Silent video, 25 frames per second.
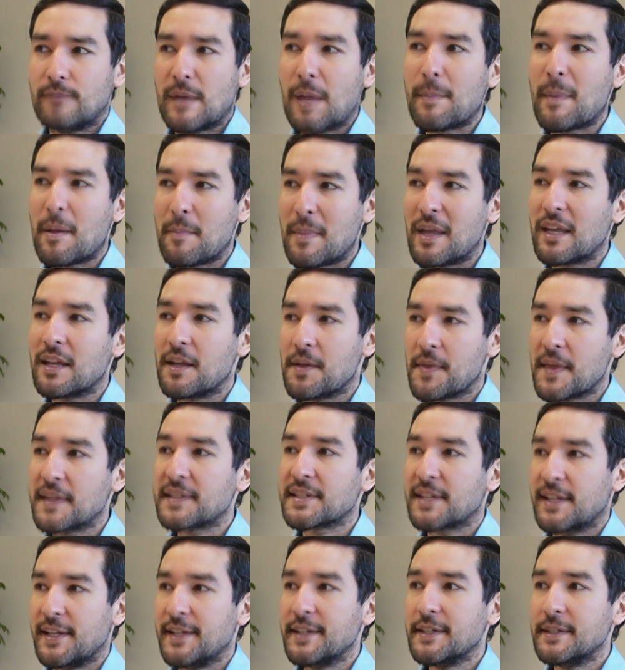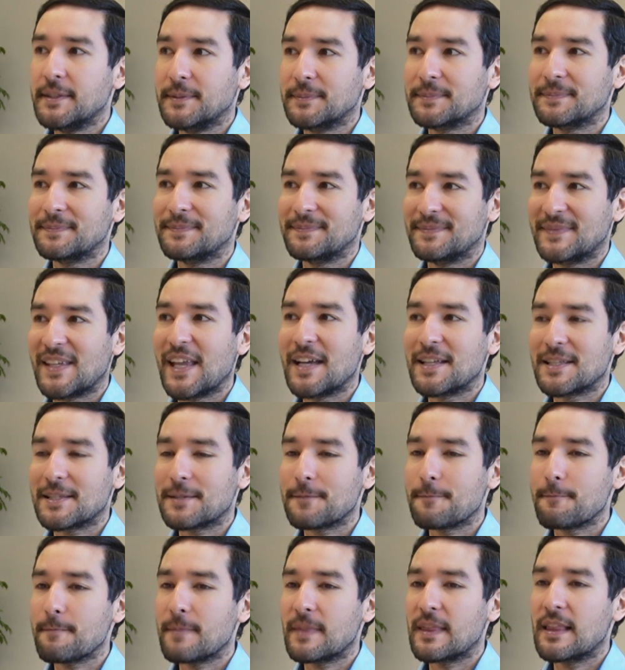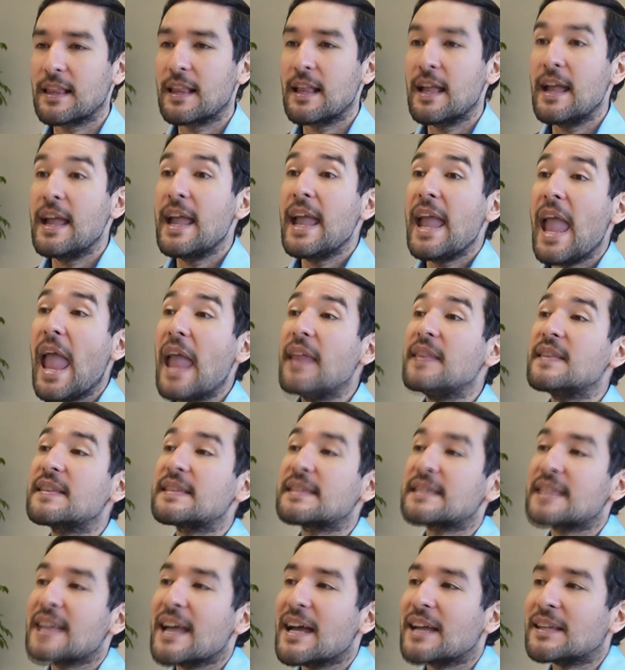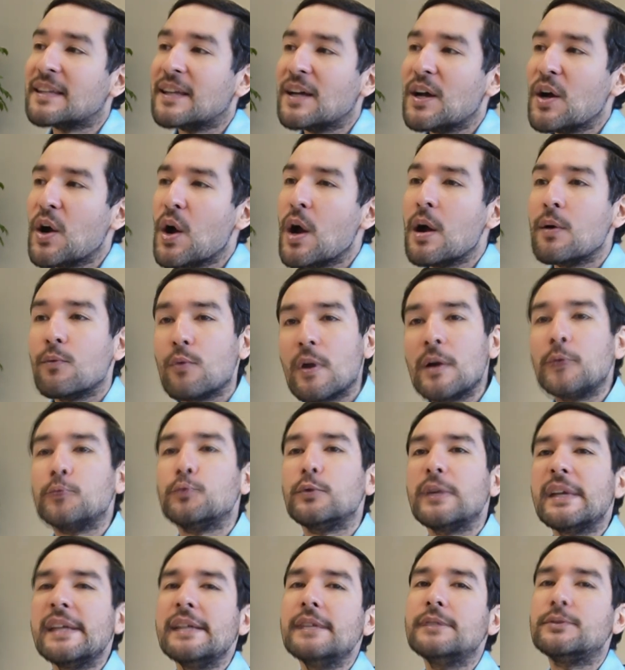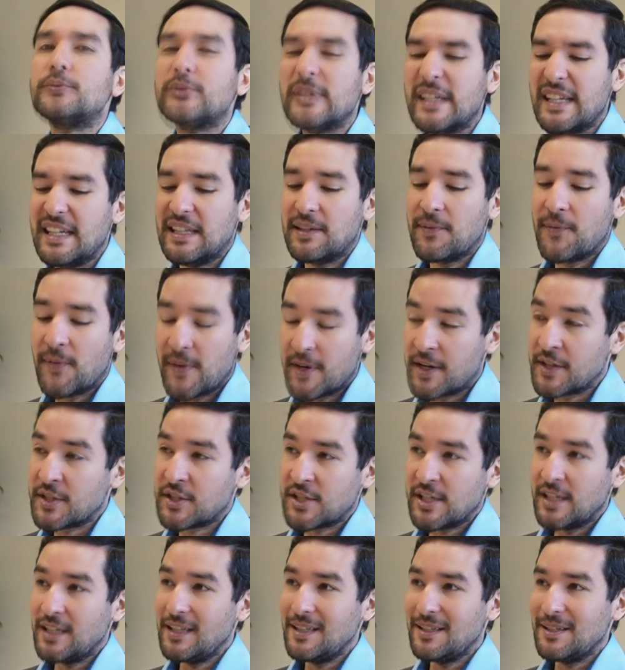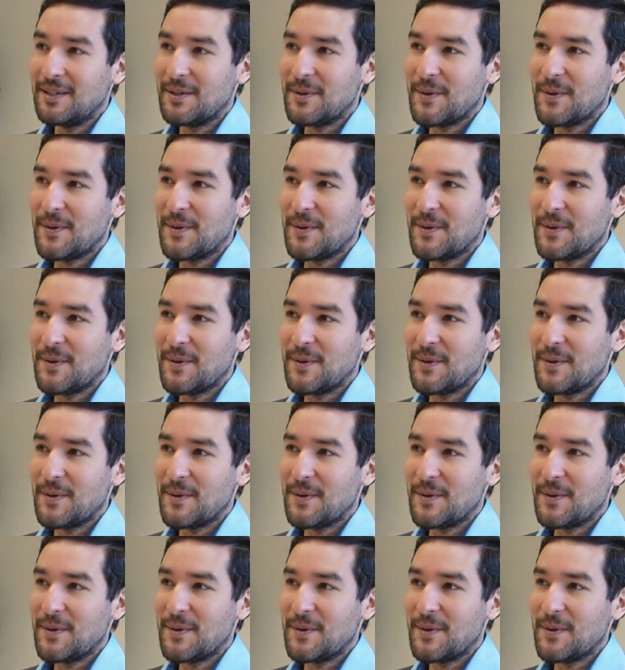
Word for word: Am I making this clear? Yes. Instead, when we read Virgil,